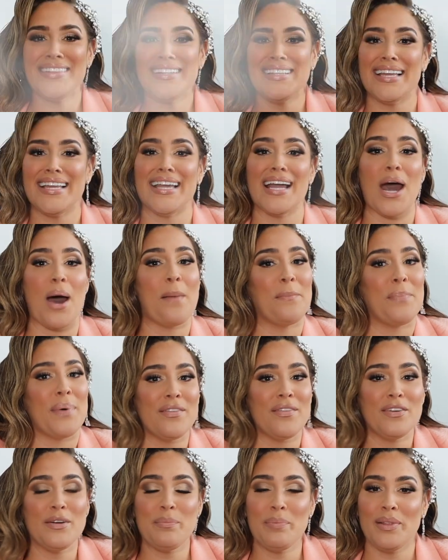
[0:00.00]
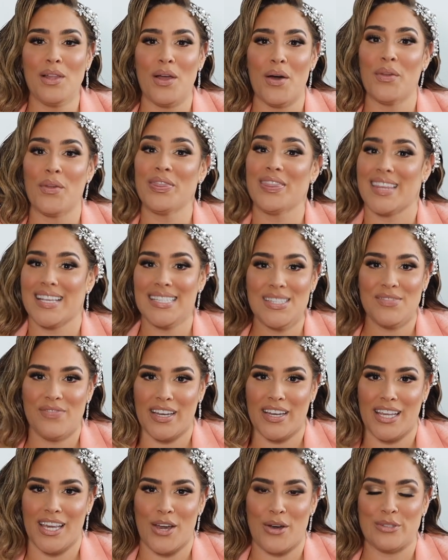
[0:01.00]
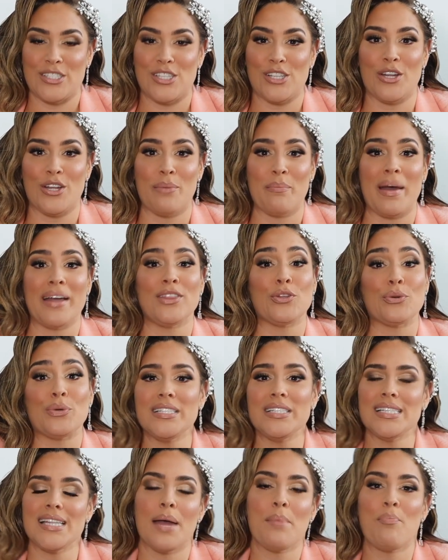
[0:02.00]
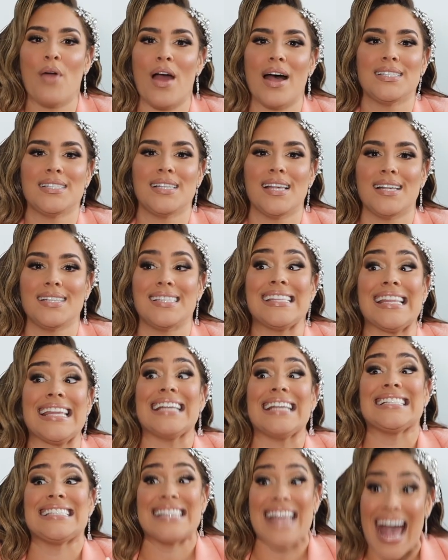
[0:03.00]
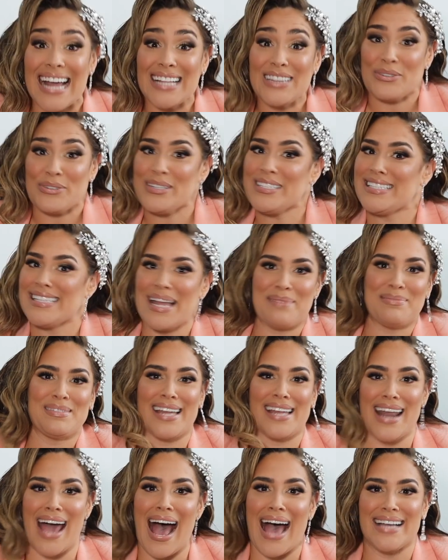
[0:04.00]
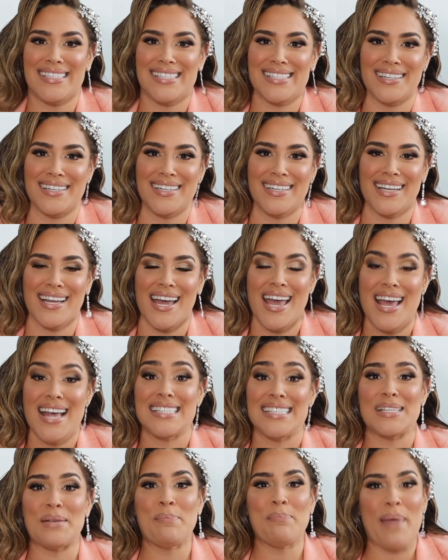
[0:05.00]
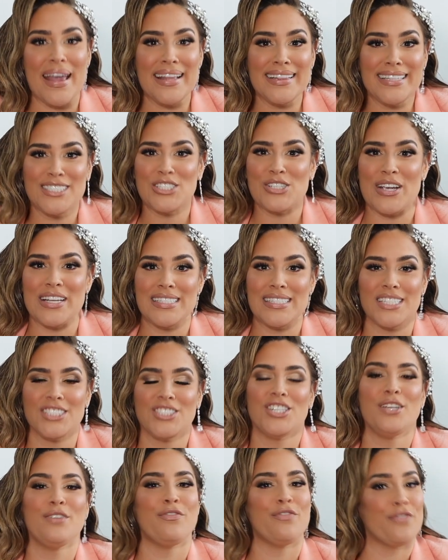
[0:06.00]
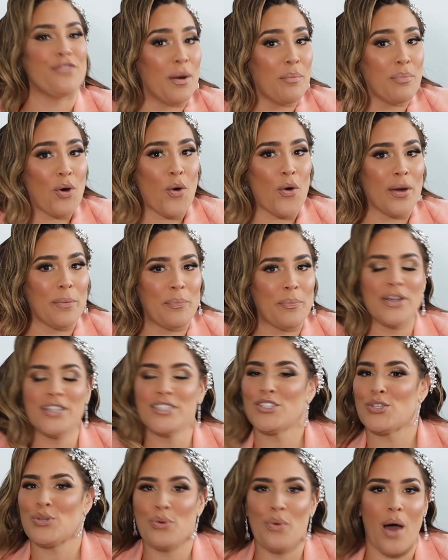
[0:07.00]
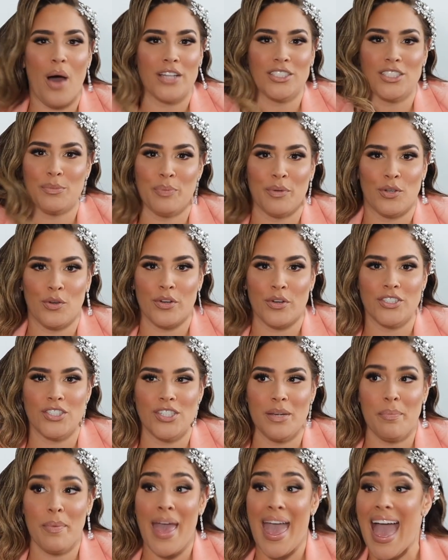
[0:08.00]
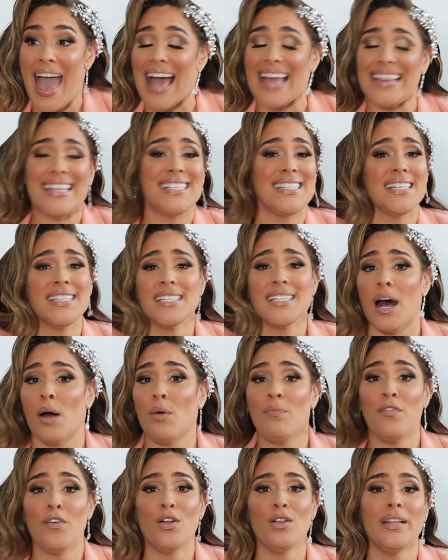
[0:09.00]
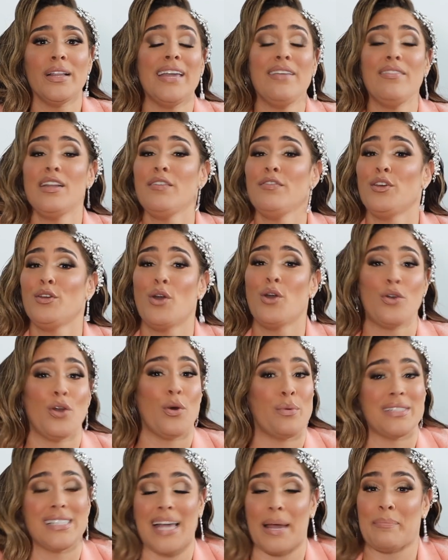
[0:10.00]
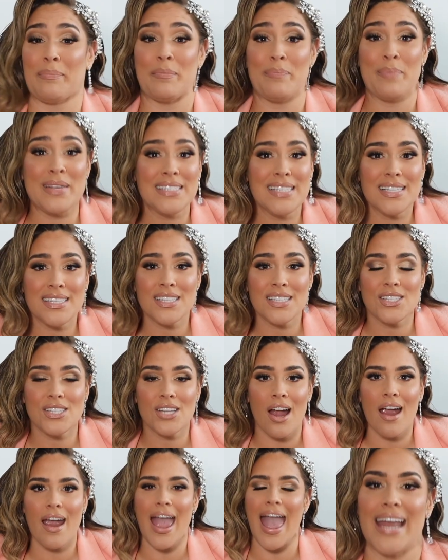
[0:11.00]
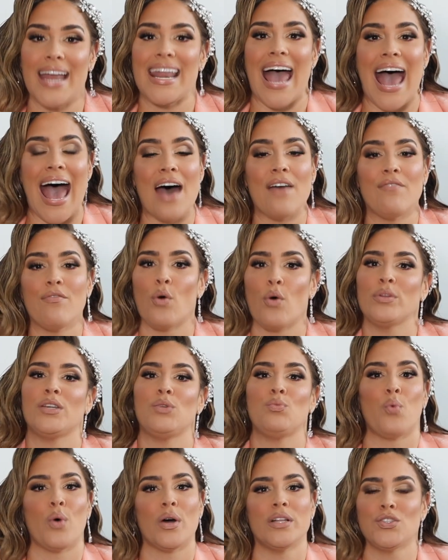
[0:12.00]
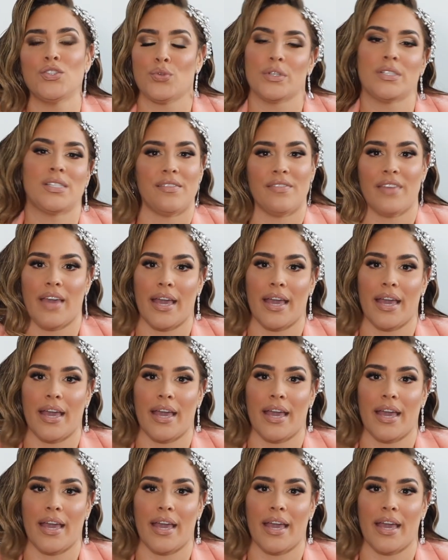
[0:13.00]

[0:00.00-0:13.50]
the link above or below this video to learn my three three step process, the exact three steps that I took to make the transition from corporate to entrepreneurship. And this is helpful even if you don't know what type of business to start and have only one source of